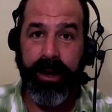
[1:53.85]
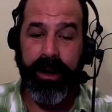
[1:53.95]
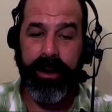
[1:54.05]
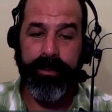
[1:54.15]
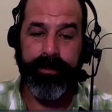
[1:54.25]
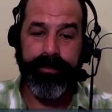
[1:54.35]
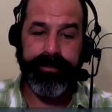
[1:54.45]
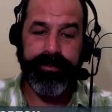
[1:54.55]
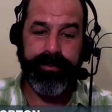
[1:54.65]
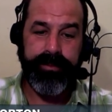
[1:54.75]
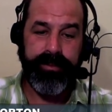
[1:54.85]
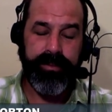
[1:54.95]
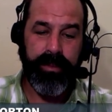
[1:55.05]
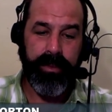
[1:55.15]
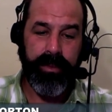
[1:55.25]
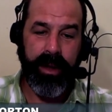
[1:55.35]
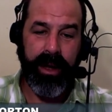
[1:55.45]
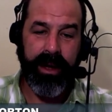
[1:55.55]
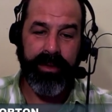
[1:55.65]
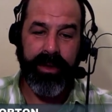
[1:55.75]
Um, right
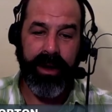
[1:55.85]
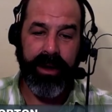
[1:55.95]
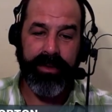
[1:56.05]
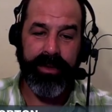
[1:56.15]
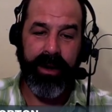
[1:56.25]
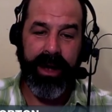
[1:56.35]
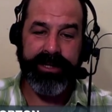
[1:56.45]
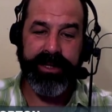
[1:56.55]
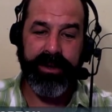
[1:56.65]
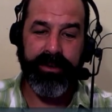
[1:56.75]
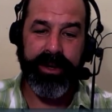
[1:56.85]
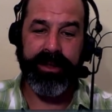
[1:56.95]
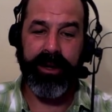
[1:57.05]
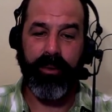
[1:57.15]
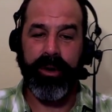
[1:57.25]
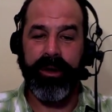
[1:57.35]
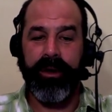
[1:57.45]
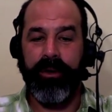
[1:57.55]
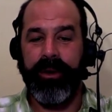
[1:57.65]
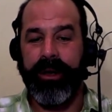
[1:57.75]
and uh, they are actually going. They are
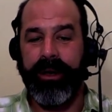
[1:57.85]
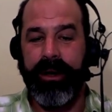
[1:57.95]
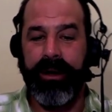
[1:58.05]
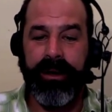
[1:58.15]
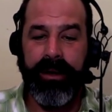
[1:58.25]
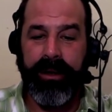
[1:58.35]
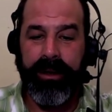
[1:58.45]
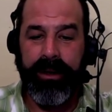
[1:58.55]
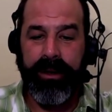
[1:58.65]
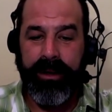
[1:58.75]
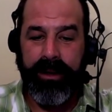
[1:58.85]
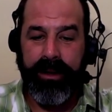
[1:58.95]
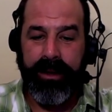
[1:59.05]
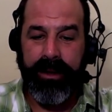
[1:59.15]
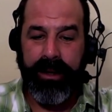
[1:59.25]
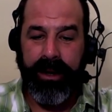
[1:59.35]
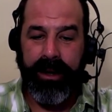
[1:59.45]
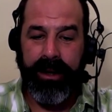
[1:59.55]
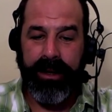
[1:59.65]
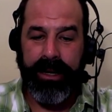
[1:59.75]
working going uh,
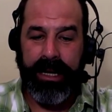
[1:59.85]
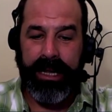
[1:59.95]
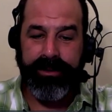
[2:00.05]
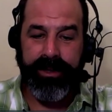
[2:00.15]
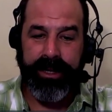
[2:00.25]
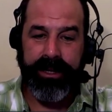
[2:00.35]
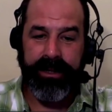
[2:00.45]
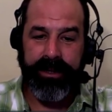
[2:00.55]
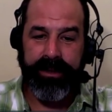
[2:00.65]
uh, electric.